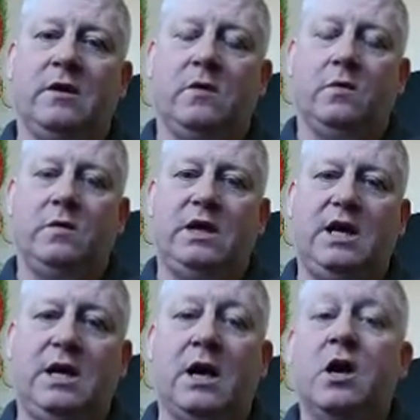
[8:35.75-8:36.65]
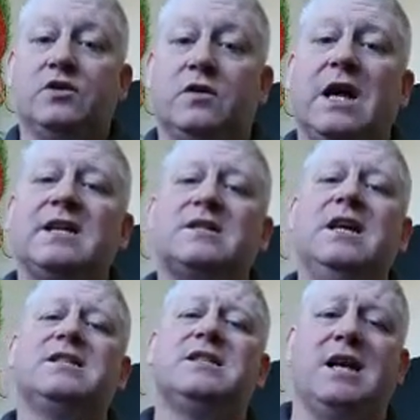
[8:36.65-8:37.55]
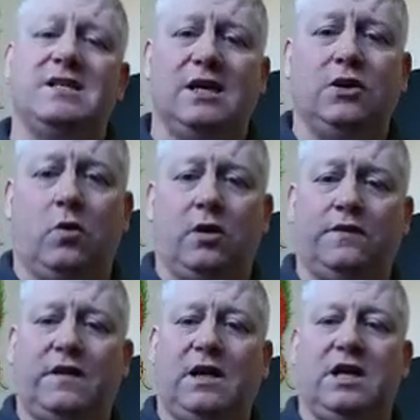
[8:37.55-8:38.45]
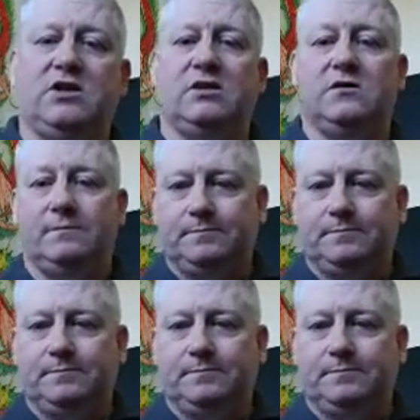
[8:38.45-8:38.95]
Okay, so that's the assessing qualifications.